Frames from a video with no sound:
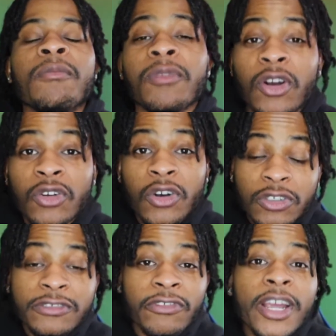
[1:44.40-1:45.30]

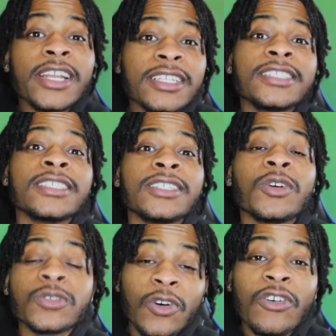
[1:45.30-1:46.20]
those friends,
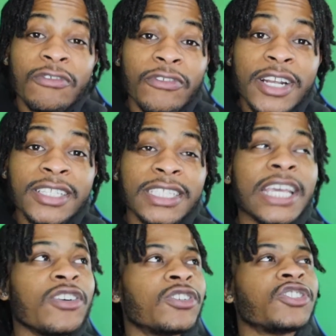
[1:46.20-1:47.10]
those old friends, they
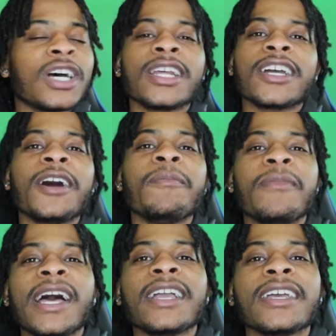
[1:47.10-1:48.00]
gonna try to come
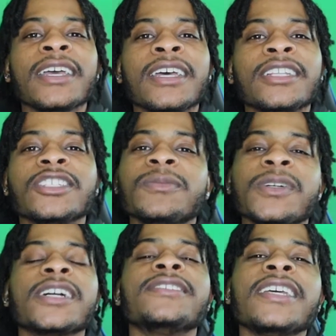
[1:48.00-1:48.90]
back just
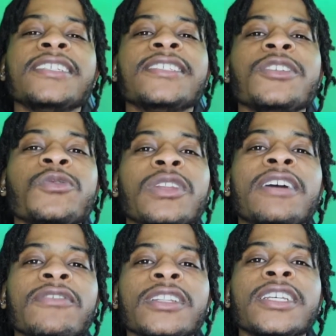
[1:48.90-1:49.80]
because they see you
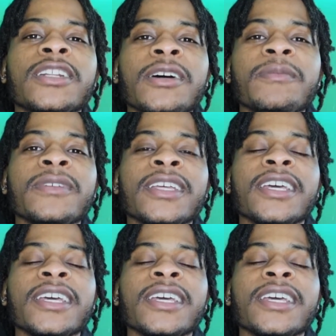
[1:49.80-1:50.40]
leveling up.